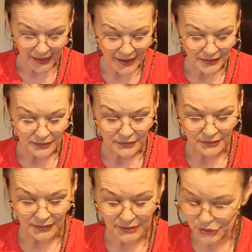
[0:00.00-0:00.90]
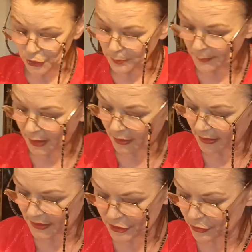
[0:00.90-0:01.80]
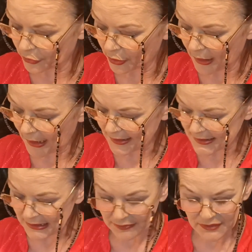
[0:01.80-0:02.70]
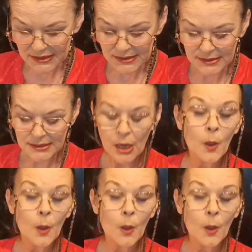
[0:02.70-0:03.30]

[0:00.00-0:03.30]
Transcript: any of the supermarkets or online services